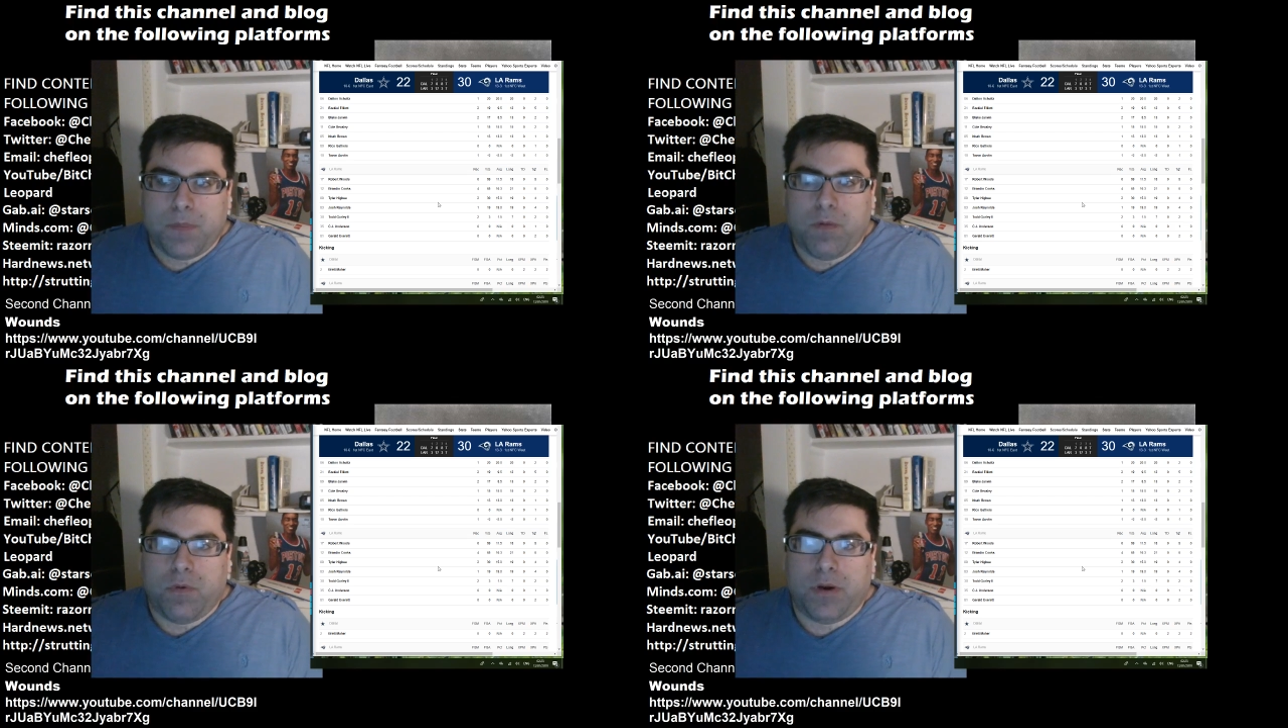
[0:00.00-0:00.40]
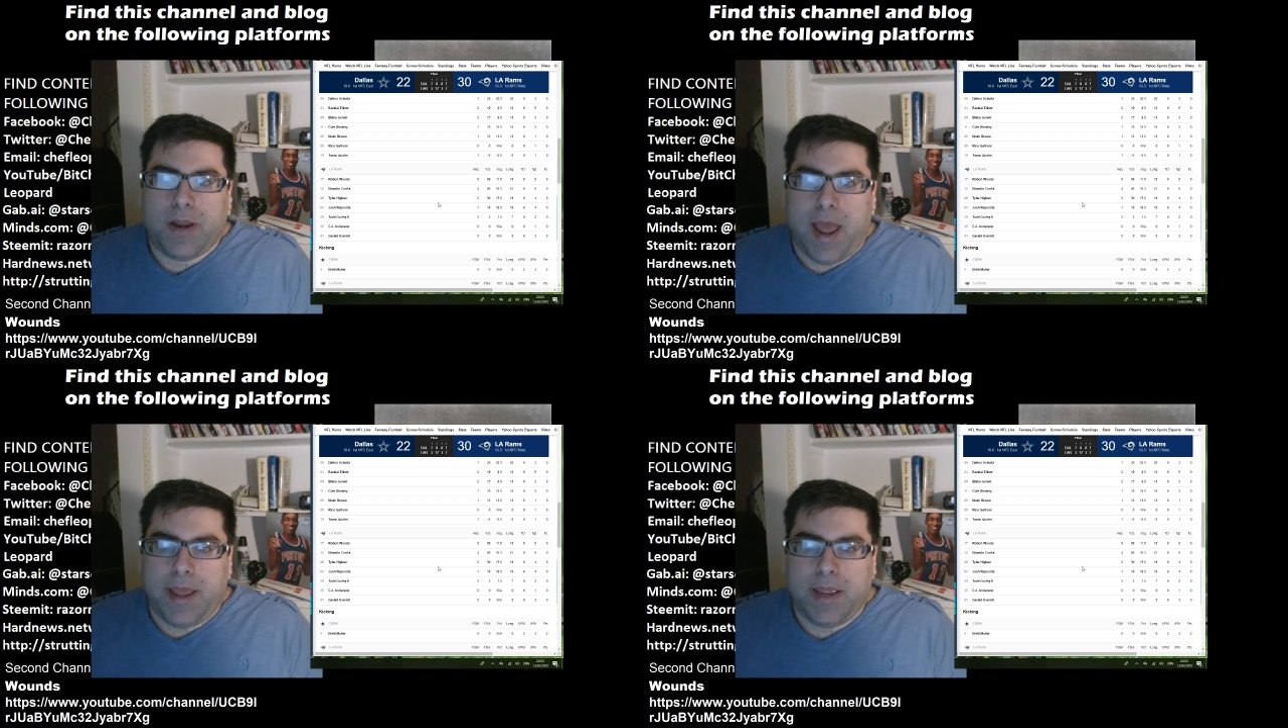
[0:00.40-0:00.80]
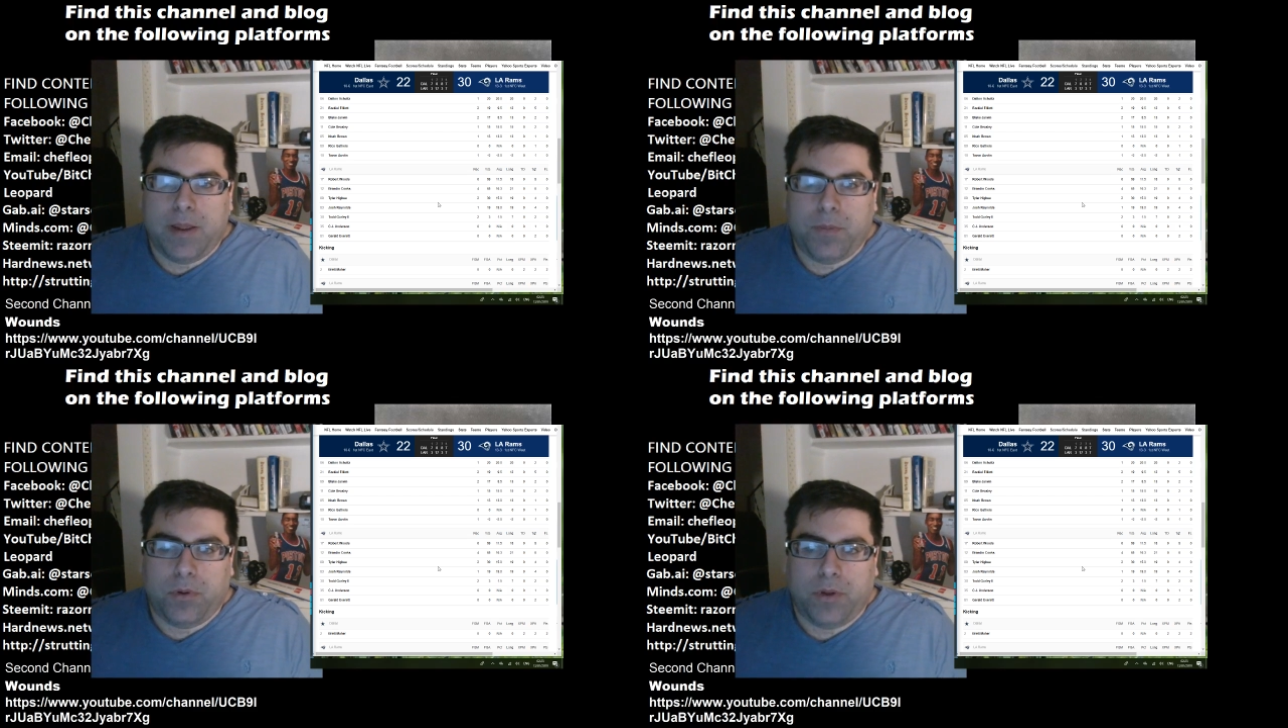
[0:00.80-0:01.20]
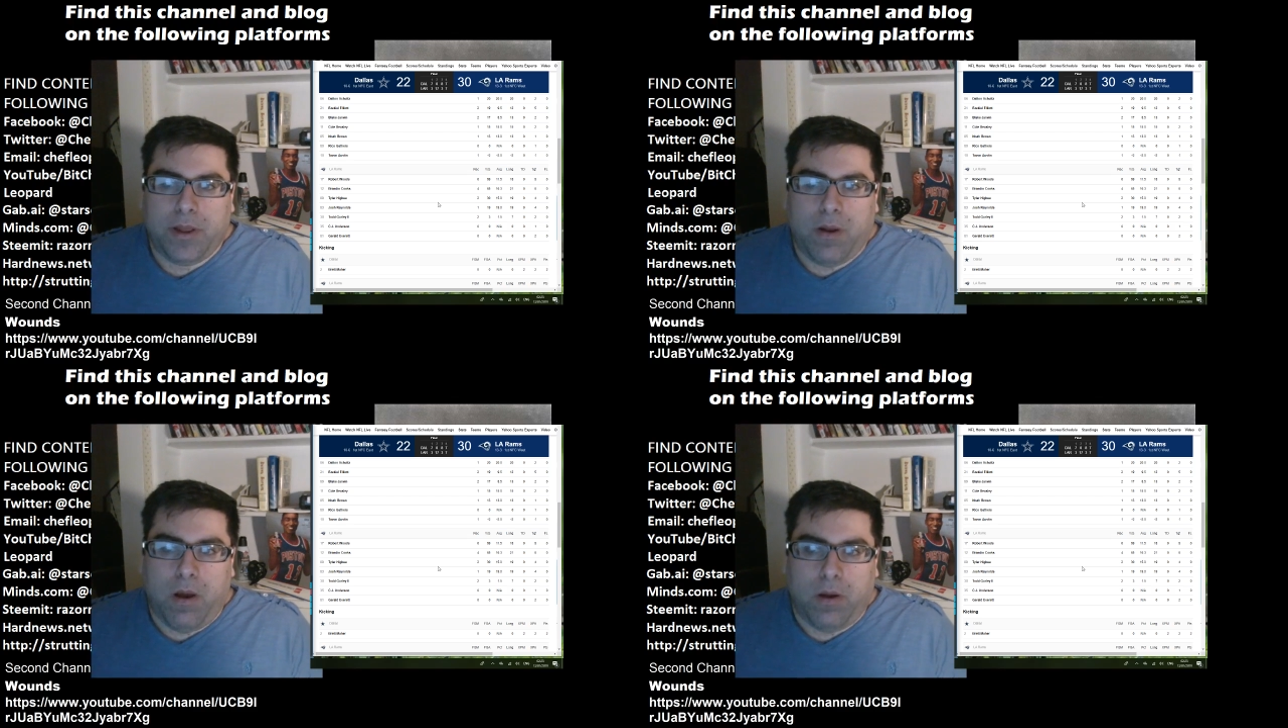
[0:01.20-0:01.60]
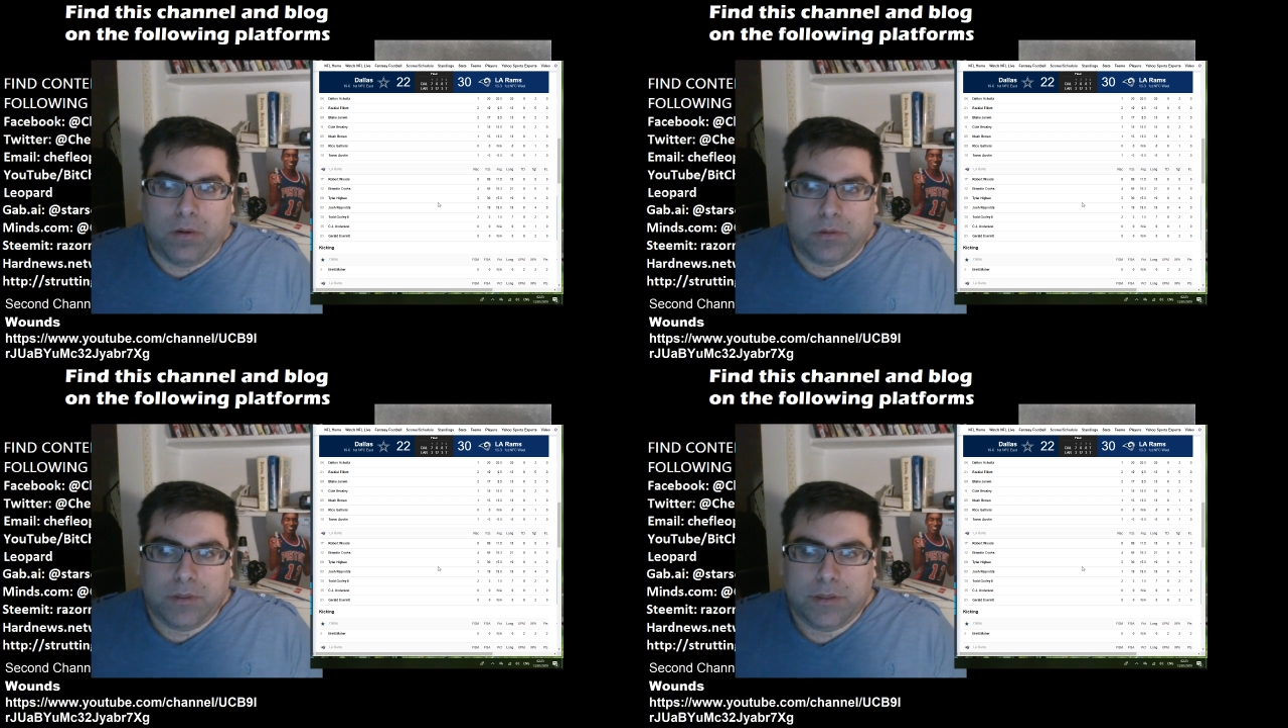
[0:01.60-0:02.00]
were not able at
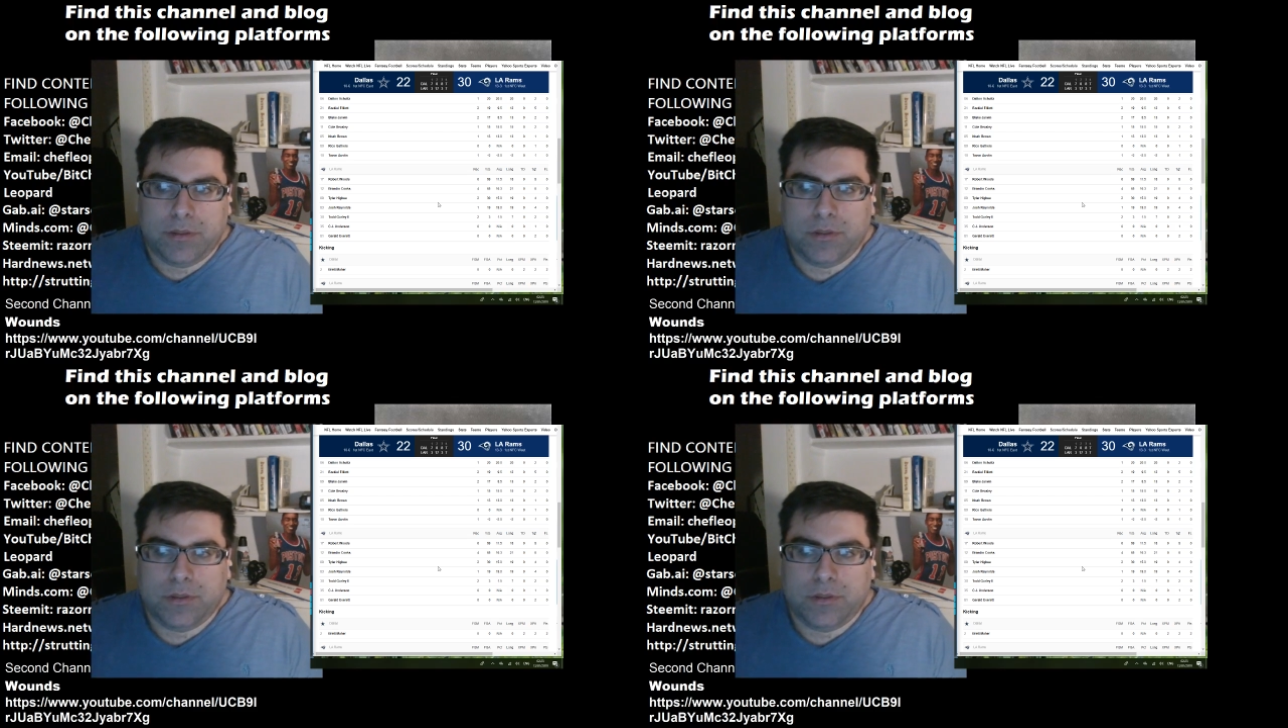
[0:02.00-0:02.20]
all